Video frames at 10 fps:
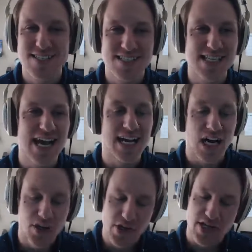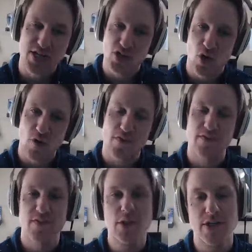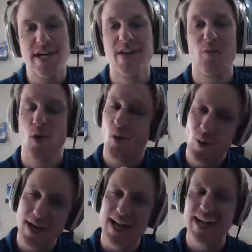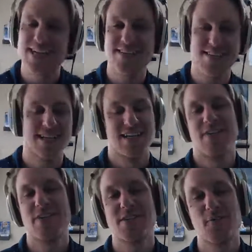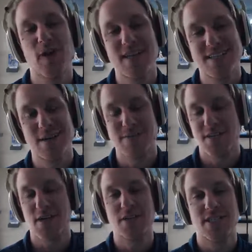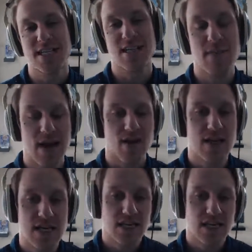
tech under control for the future, get more organized. There's some great tips, so go check them out.